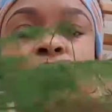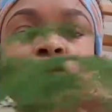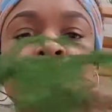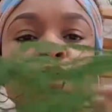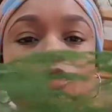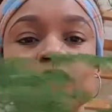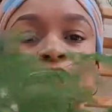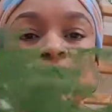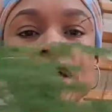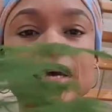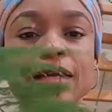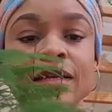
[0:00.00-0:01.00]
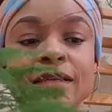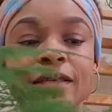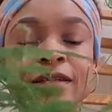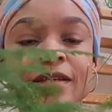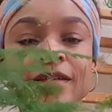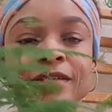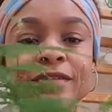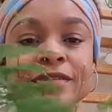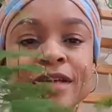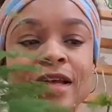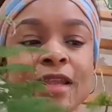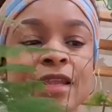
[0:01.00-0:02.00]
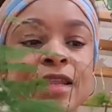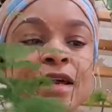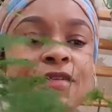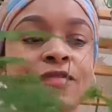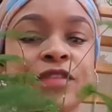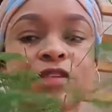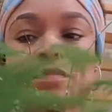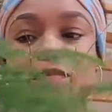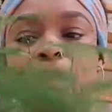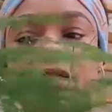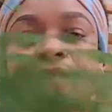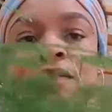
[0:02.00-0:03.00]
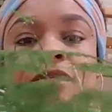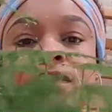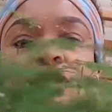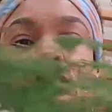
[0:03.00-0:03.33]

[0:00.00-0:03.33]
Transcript: it looks like. I love this plant.